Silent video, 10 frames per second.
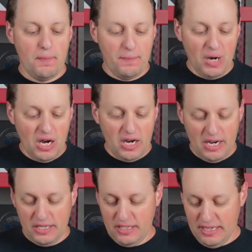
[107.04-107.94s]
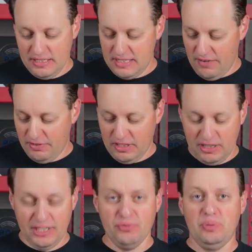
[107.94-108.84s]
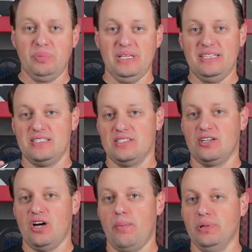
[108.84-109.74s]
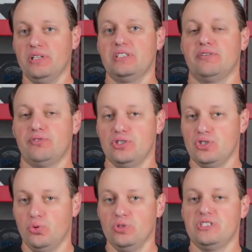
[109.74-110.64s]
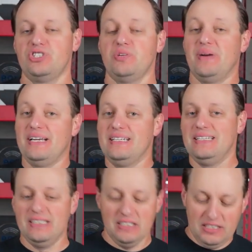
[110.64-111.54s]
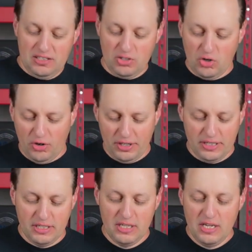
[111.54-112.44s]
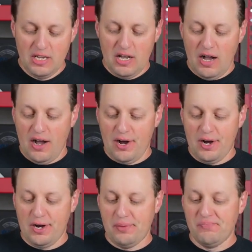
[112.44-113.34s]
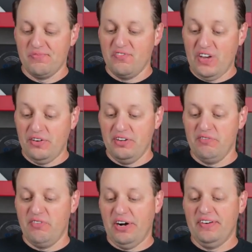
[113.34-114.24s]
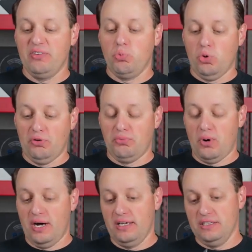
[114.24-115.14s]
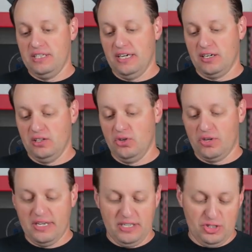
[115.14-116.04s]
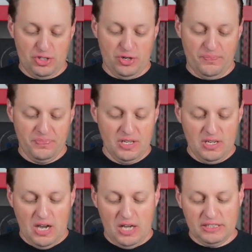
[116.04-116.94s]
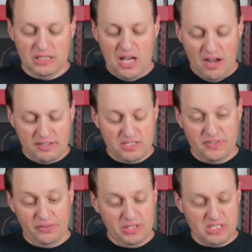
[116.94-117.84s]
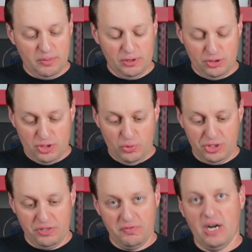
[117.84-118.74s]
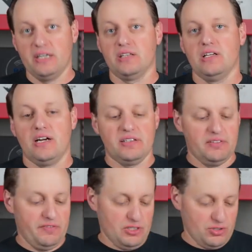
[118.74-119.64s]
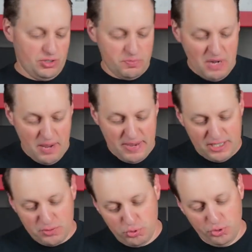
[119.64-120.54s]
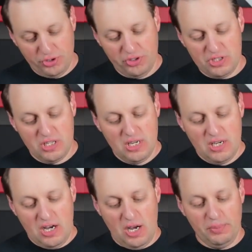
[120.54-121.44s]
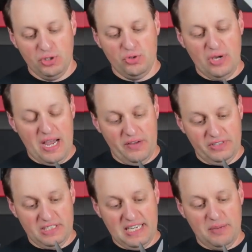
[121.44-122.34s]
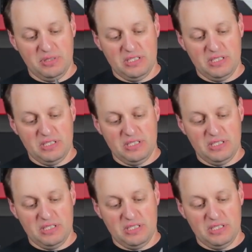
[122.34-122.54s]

but it definitely replaces a couple of different tools that you might need in the garden. Very worthwhile taking a look into. The lock is very similar to what you find in a lot of the Fiskars bypass pruners. You do have the same